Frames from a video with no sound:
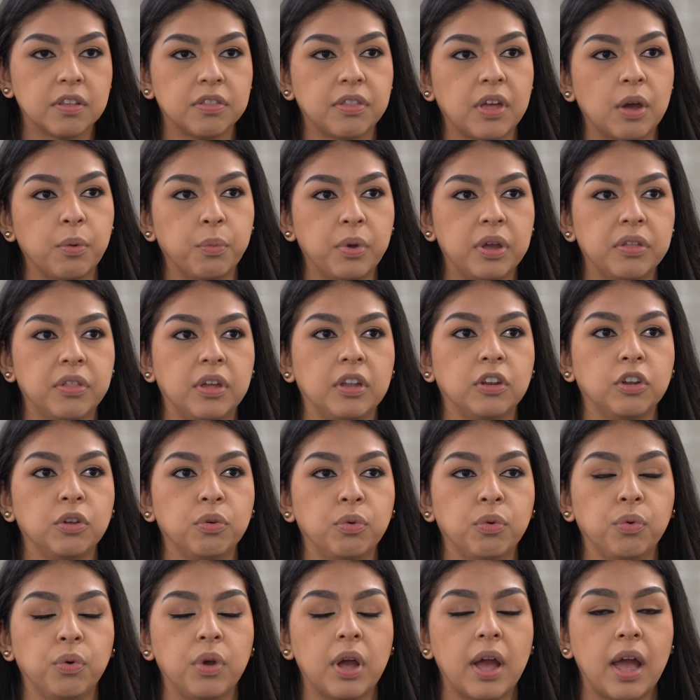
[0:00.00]
That way they
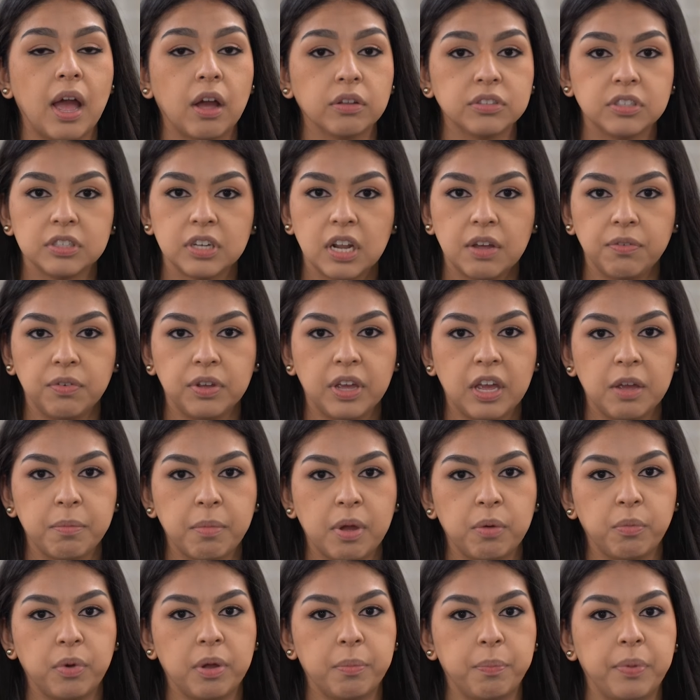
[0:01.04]
knew how to navigate
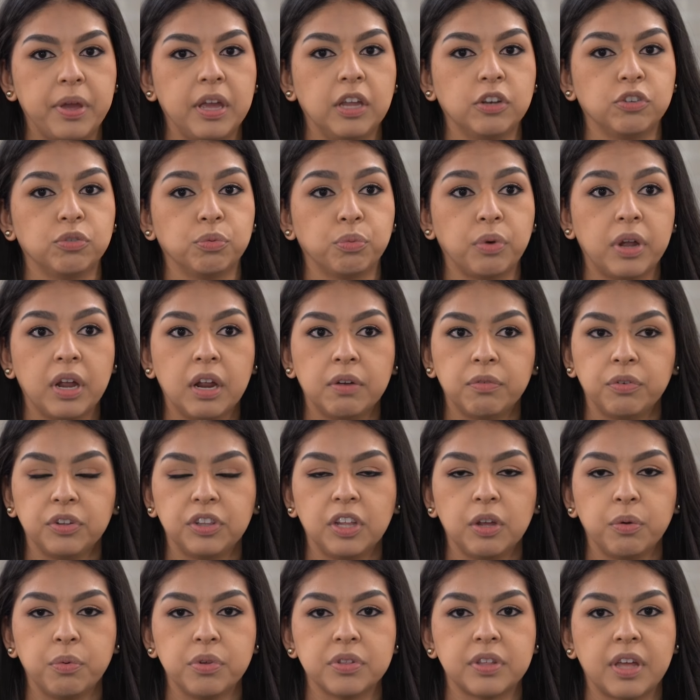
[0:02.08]
my webpage, where
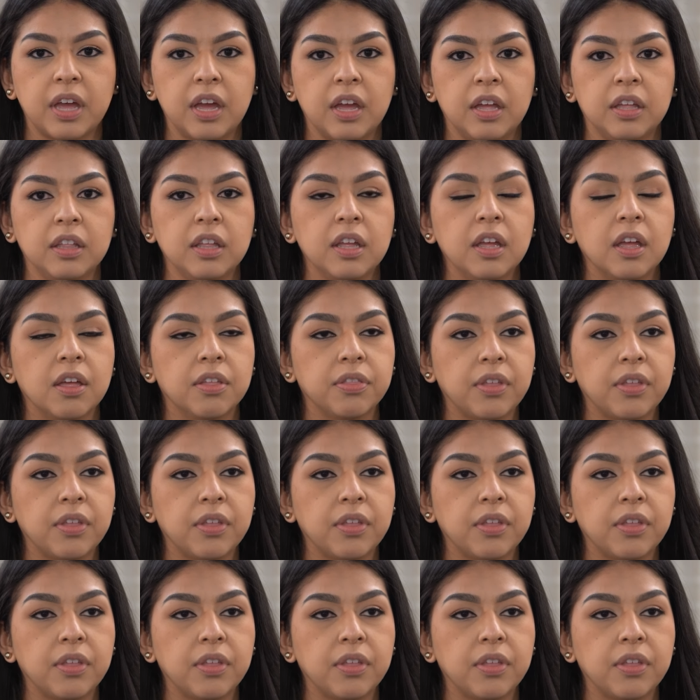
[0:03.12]
everything was at.